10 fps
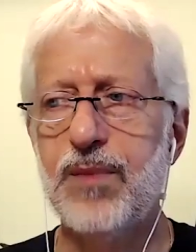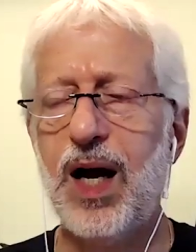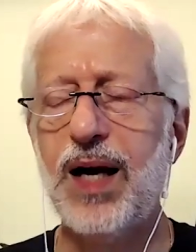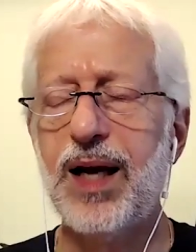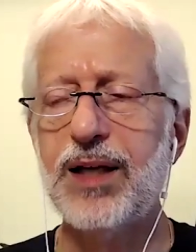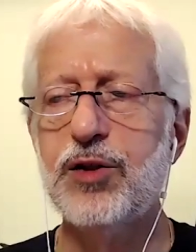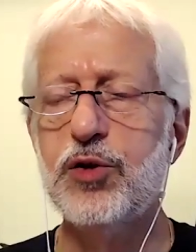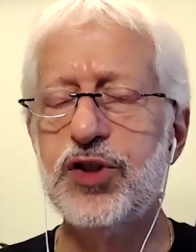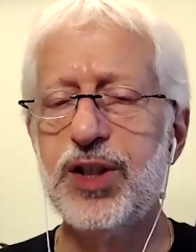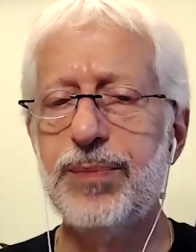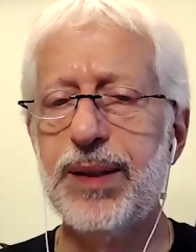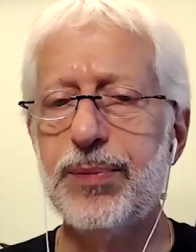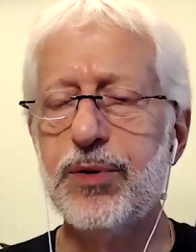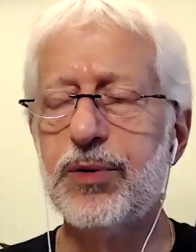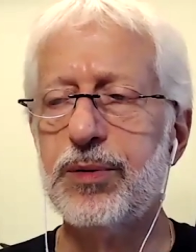I, I do see
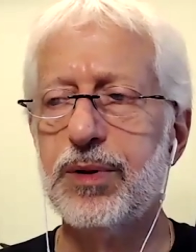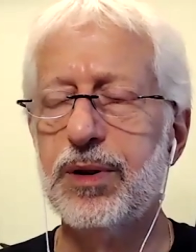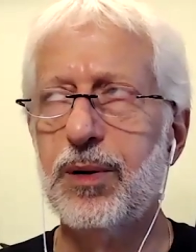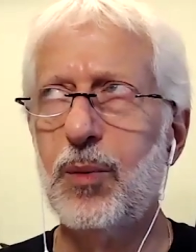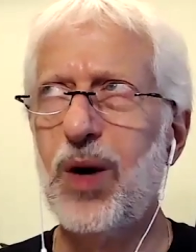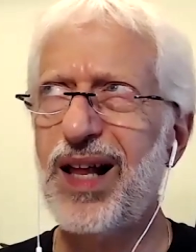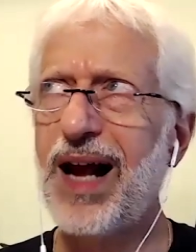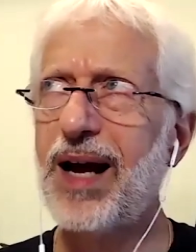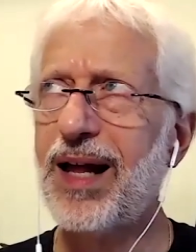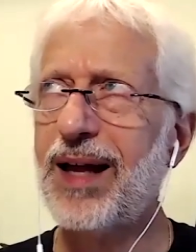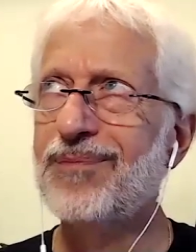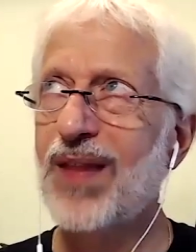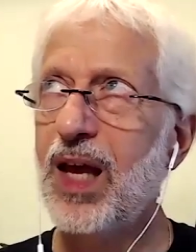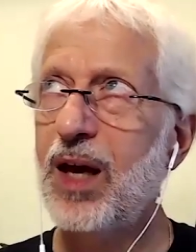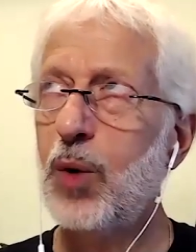people well i
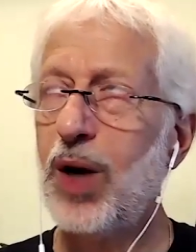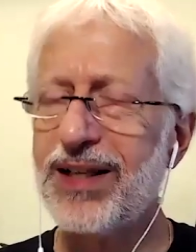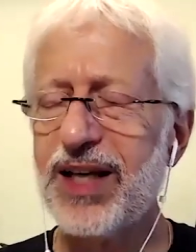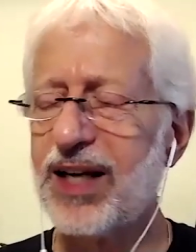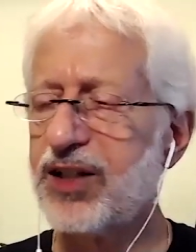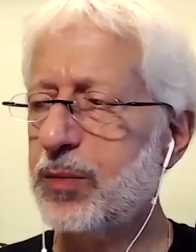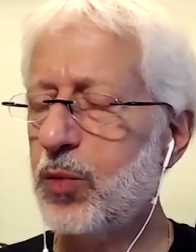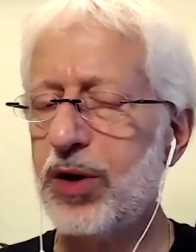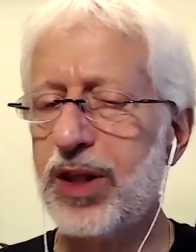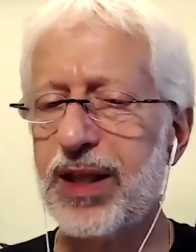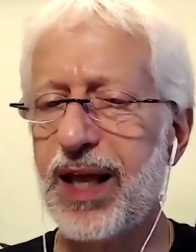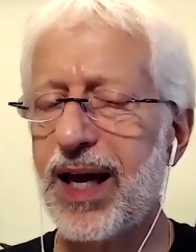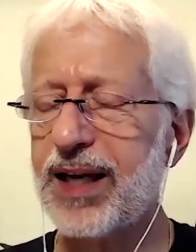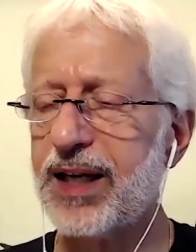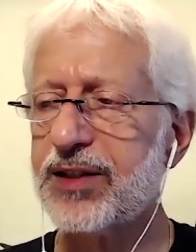what I see actually more than
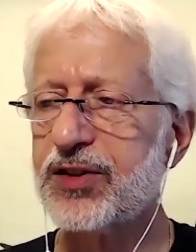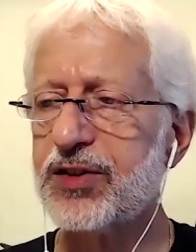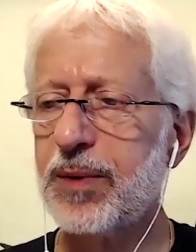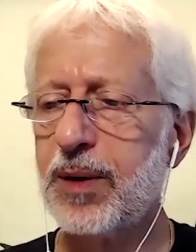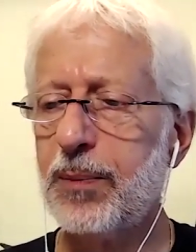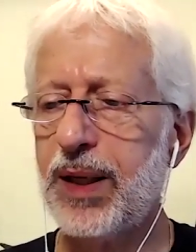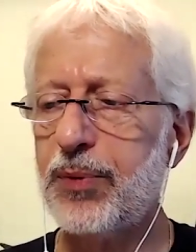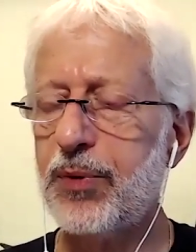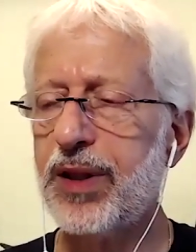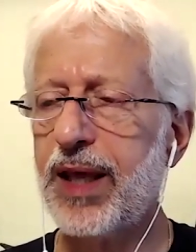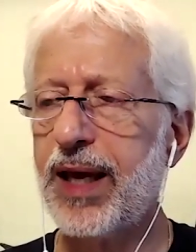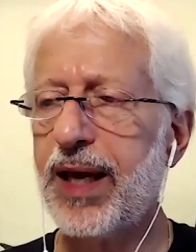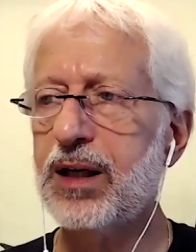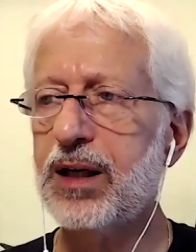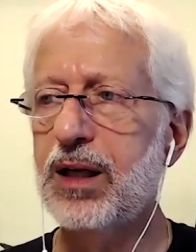that is people
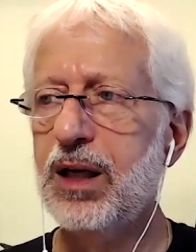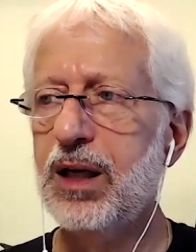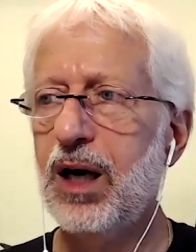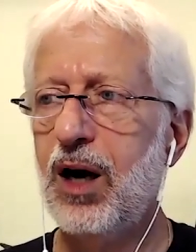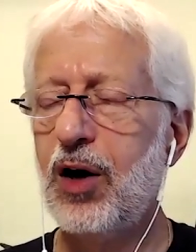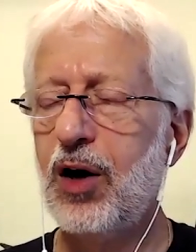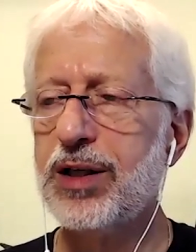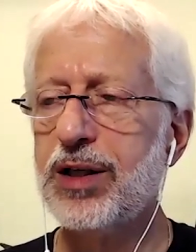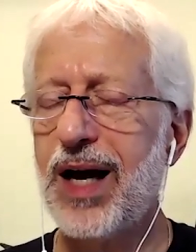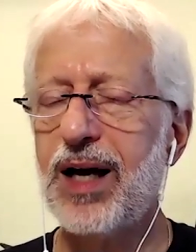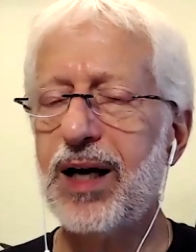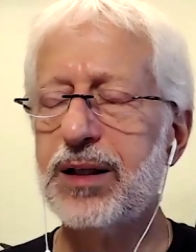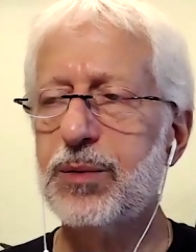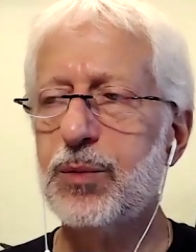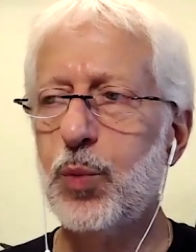that are not
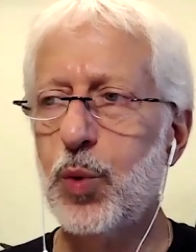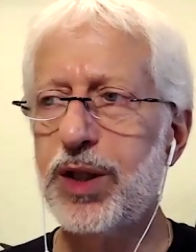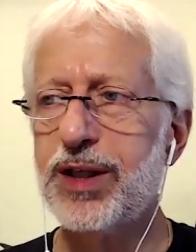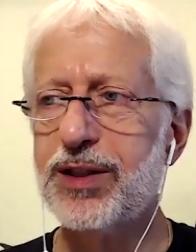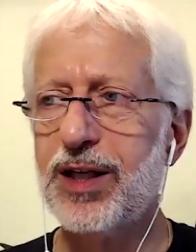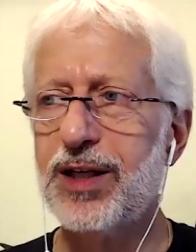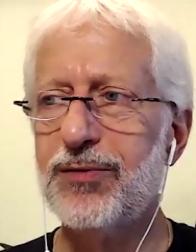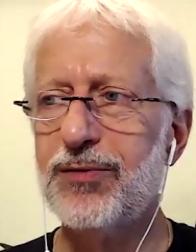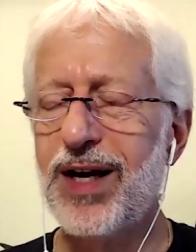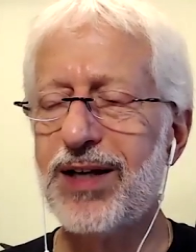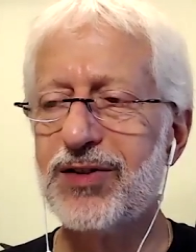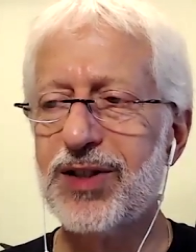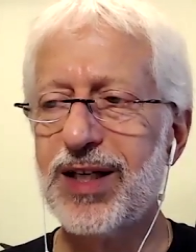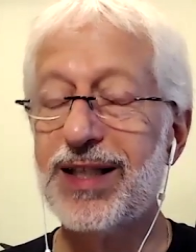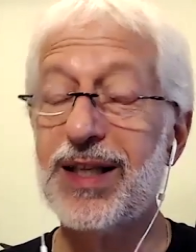willing to invest
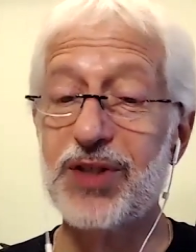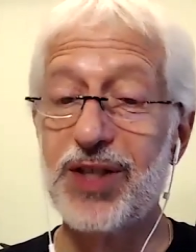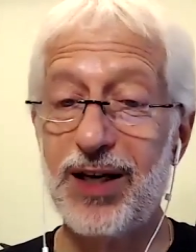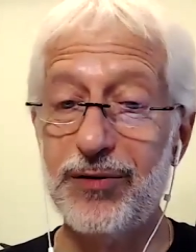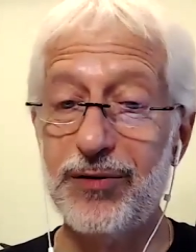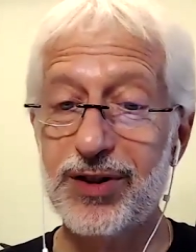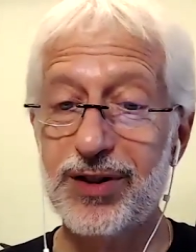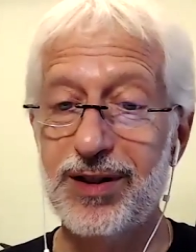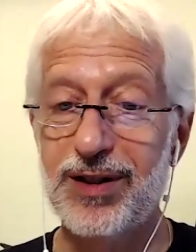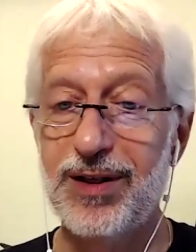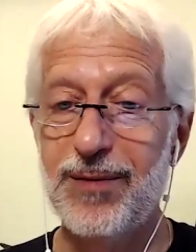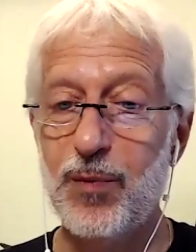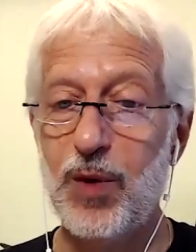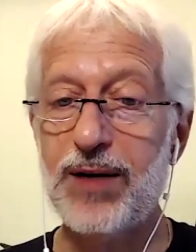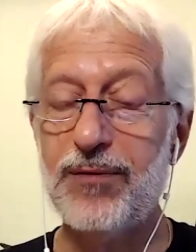in themselves.
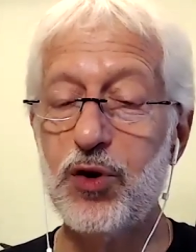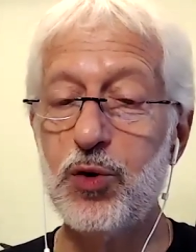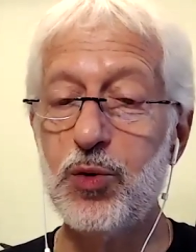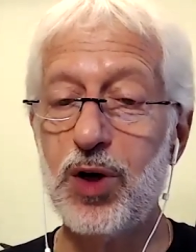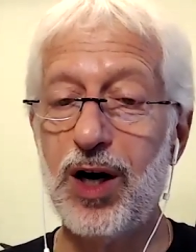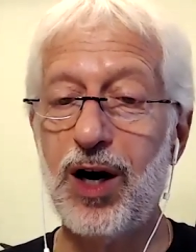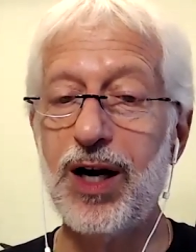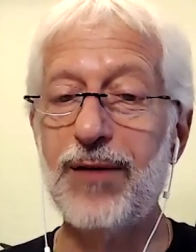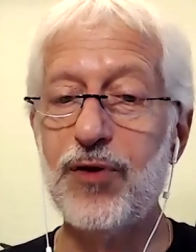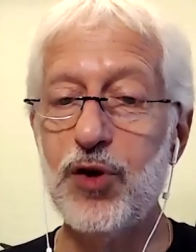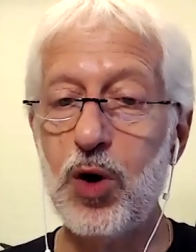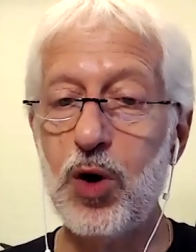Right. If you yes. if you